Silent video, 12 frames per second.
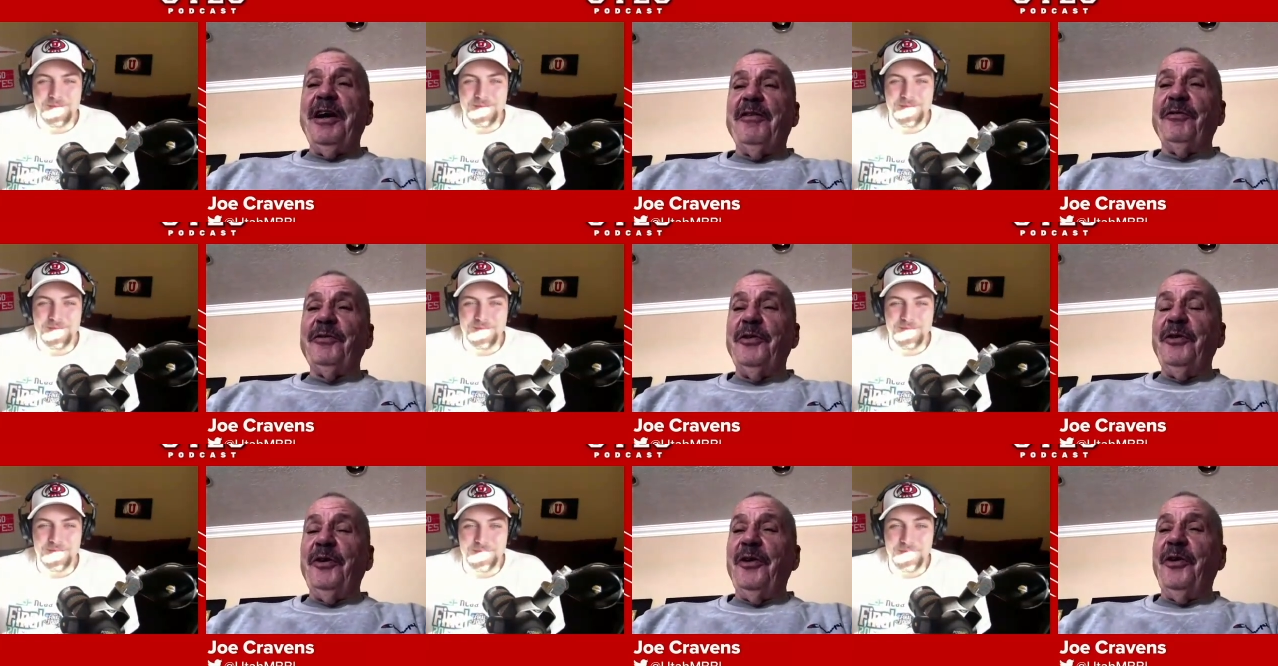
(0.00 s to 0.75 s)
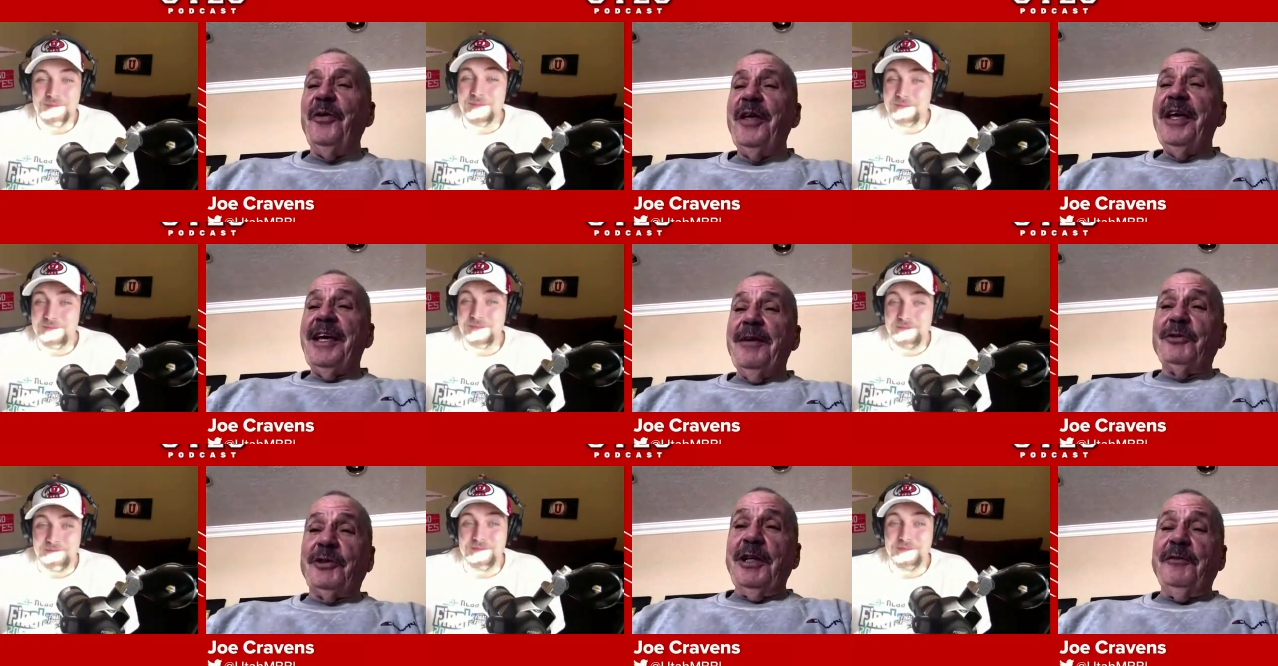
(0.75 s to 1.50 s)
Speaker 1: was tough,
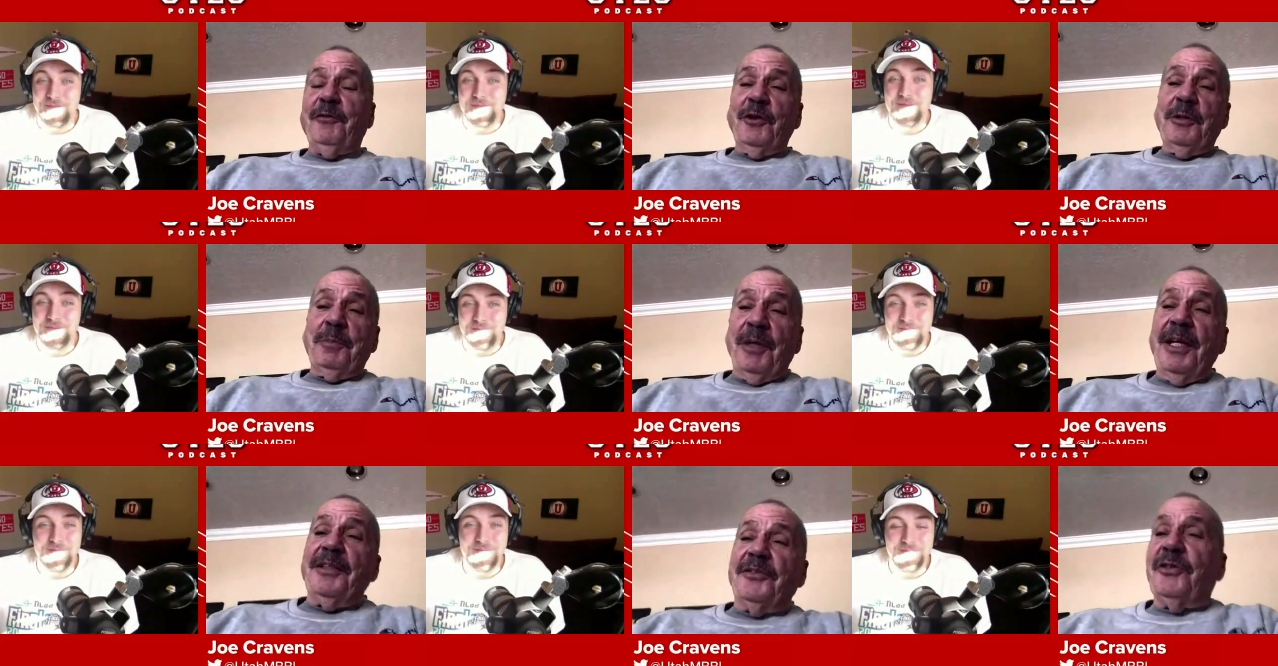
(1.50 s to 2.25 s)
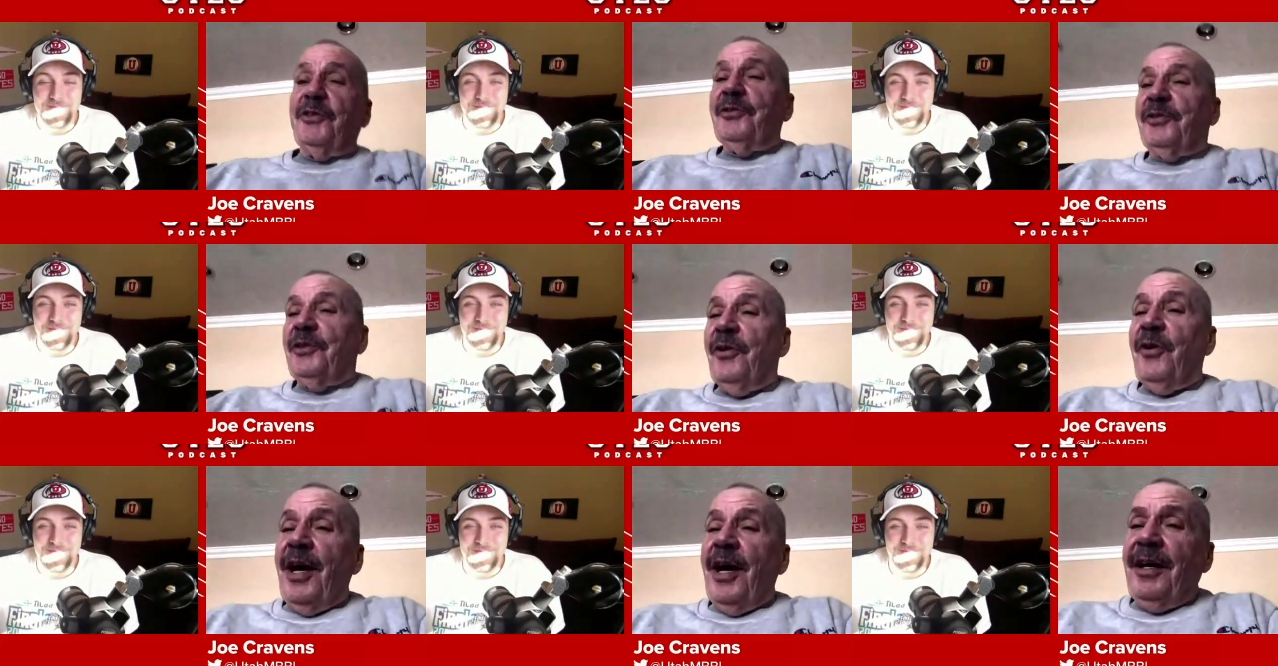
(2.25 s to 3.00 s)
you know. It was tough on the
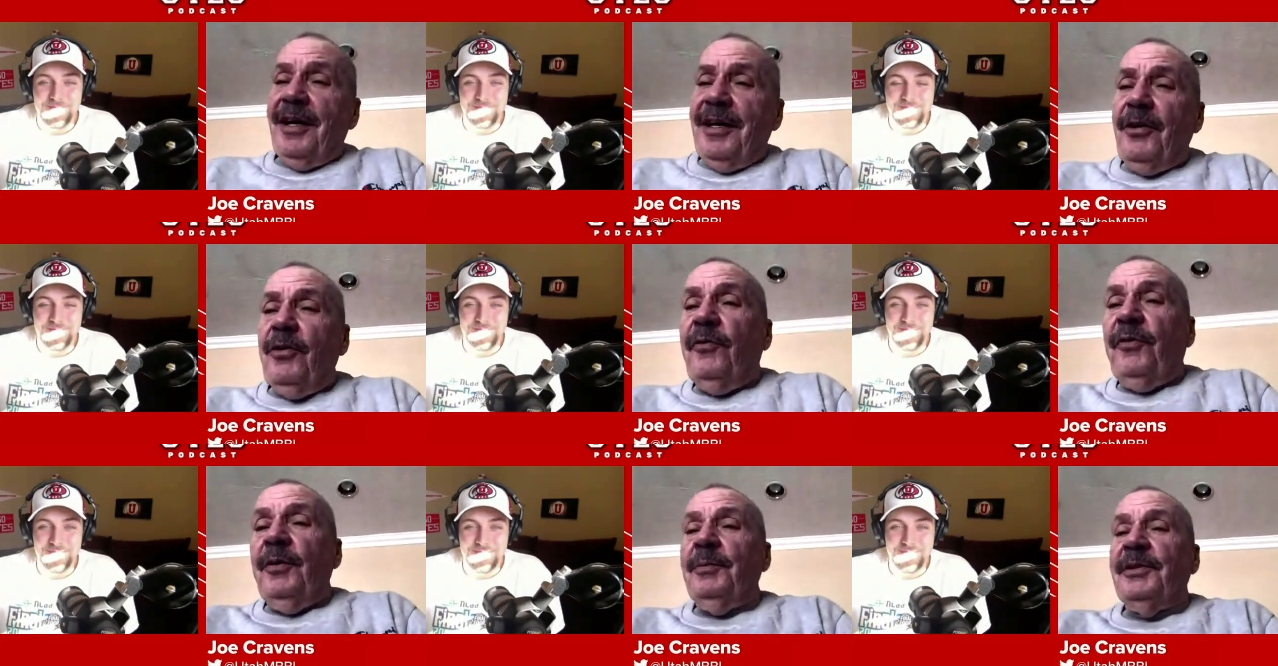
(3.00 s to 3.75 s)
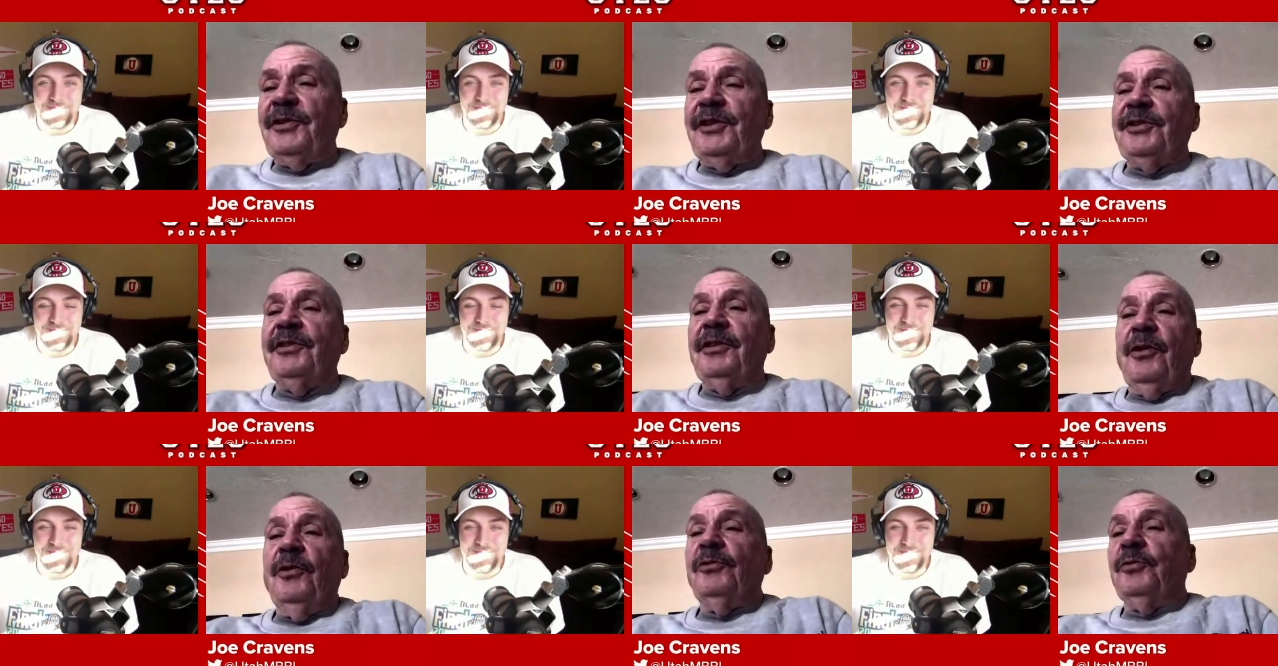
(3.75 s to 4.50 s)
players too. You know, I go
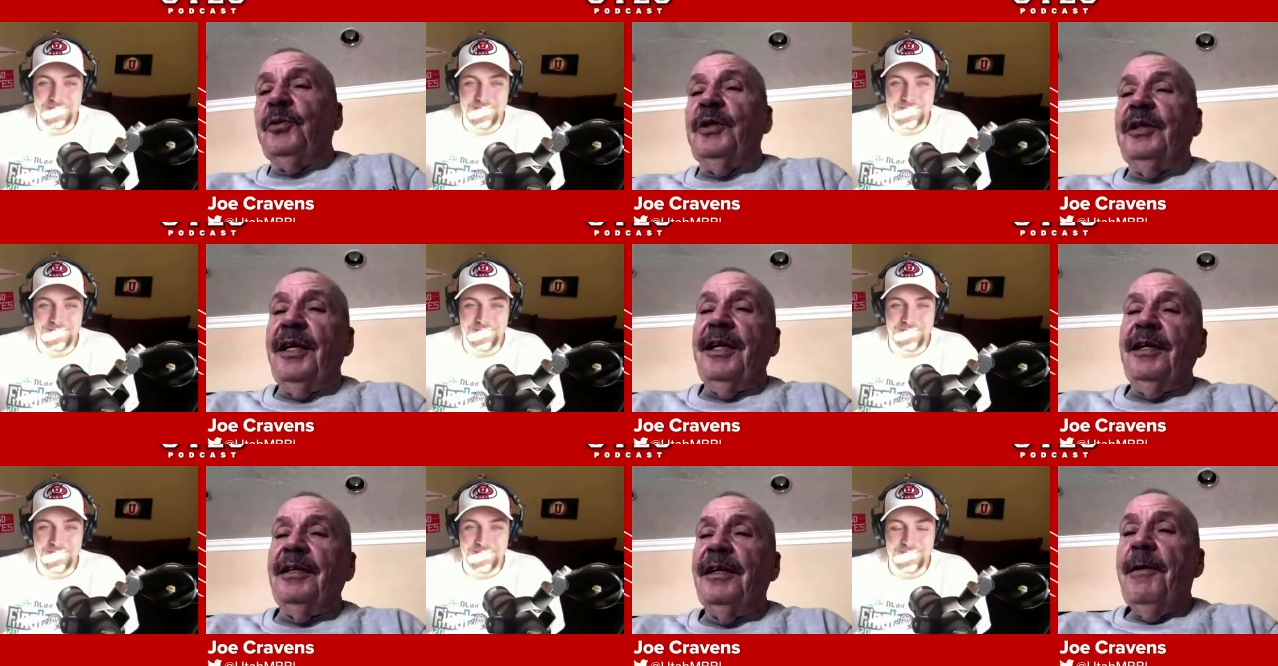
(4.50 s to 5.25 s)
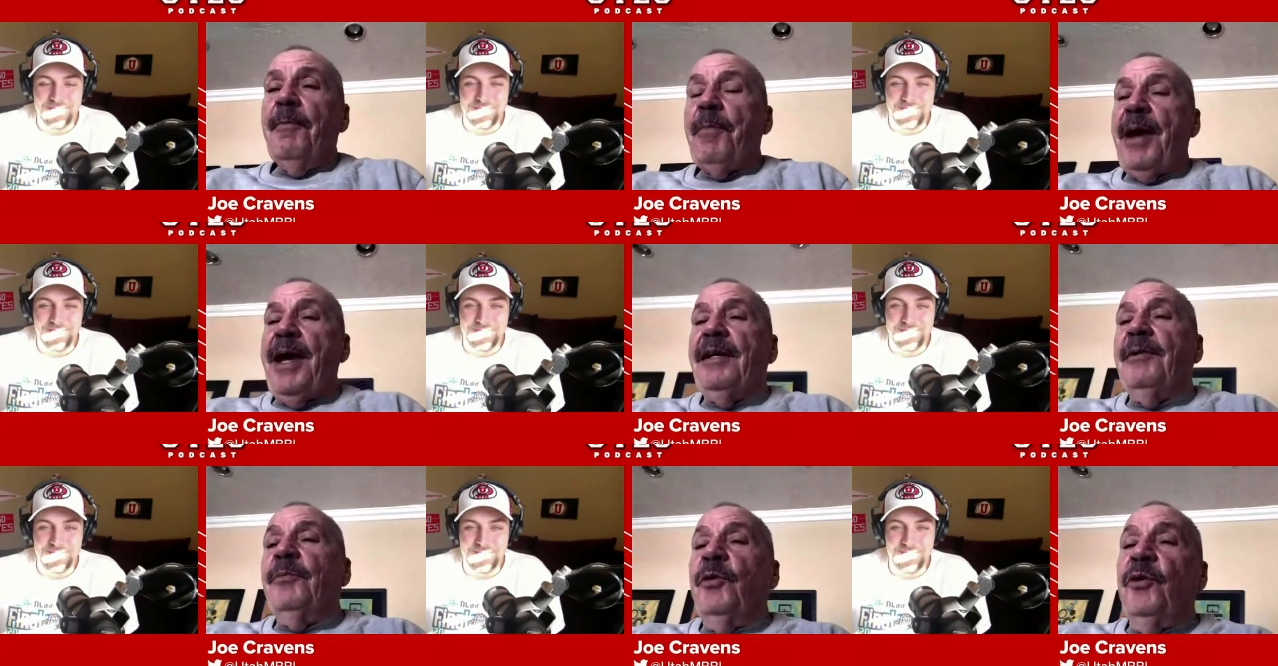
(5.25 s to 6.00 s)
from assistant coach one day
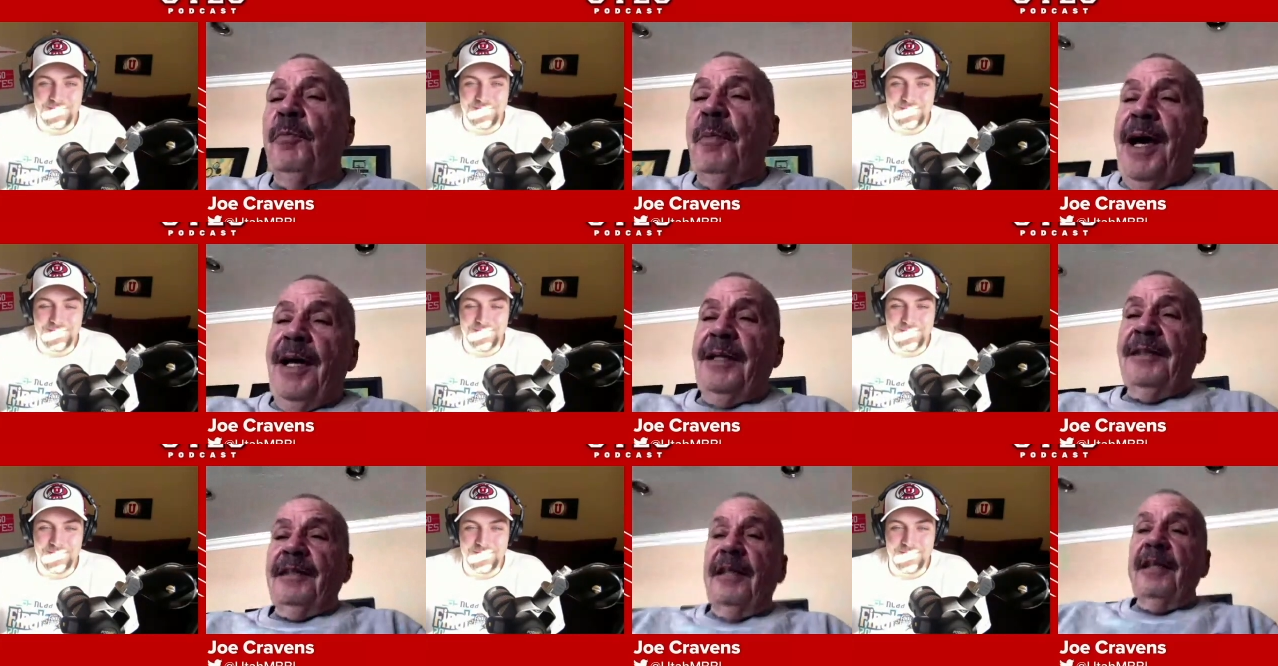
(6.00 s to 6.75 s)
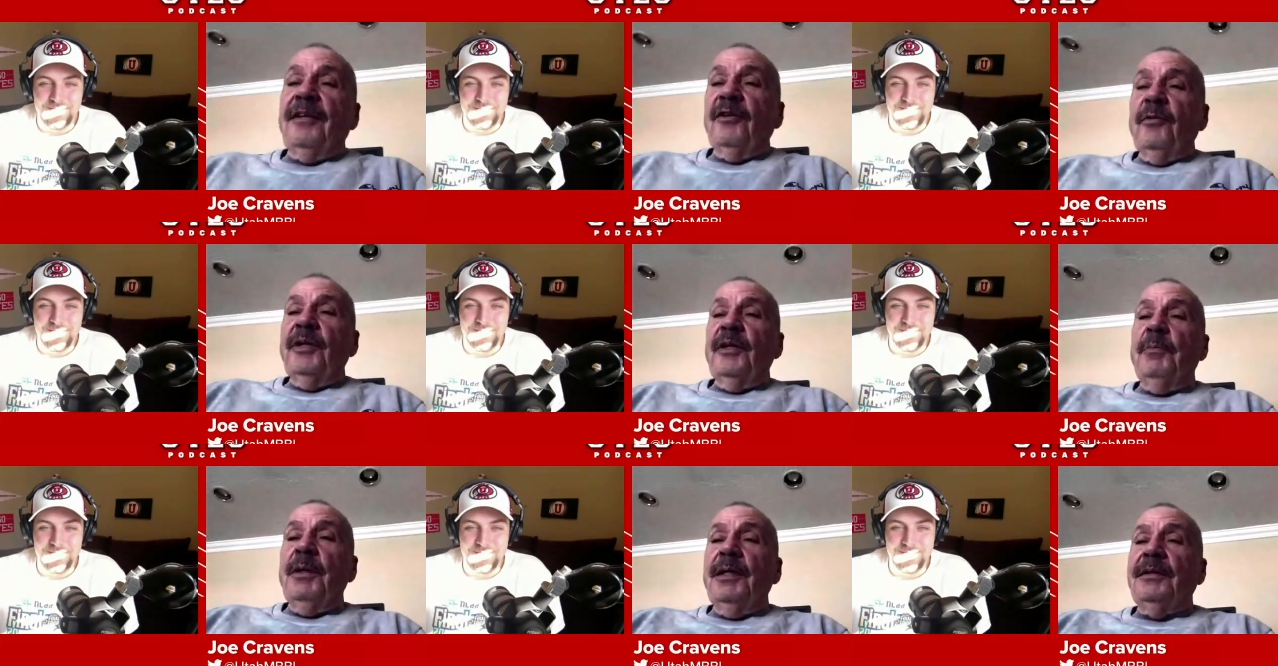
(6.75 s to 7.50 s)
to patting them on the back to
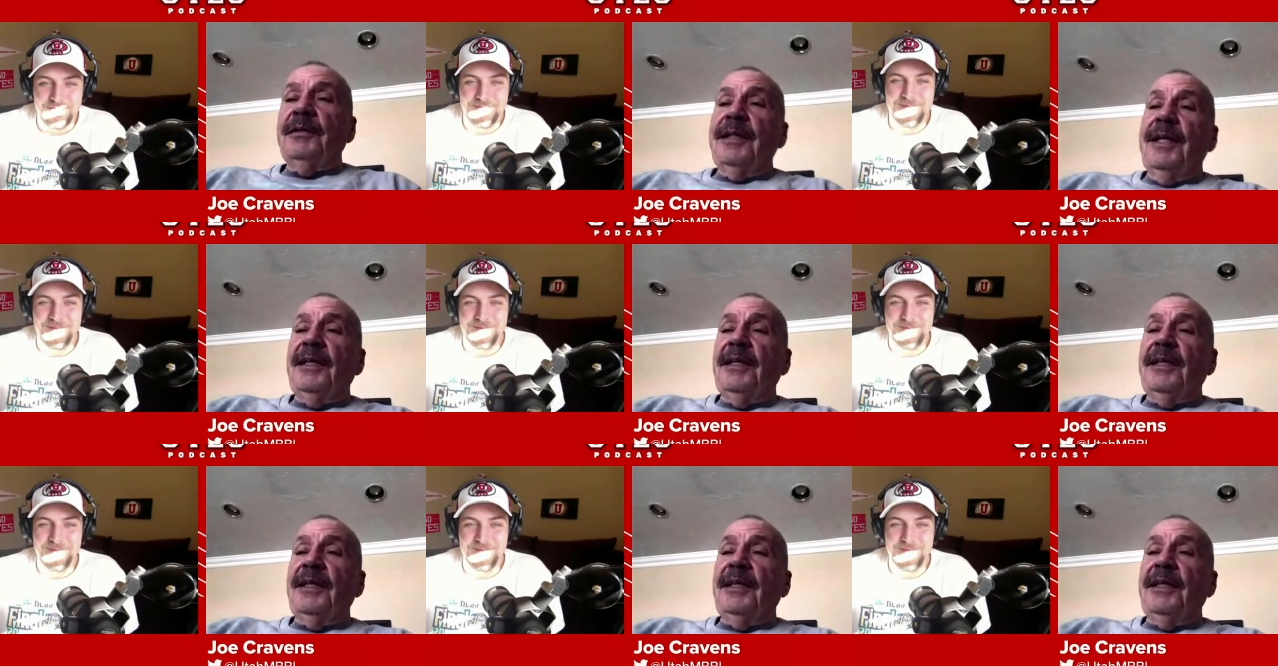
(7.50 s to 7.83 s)
kicking them in the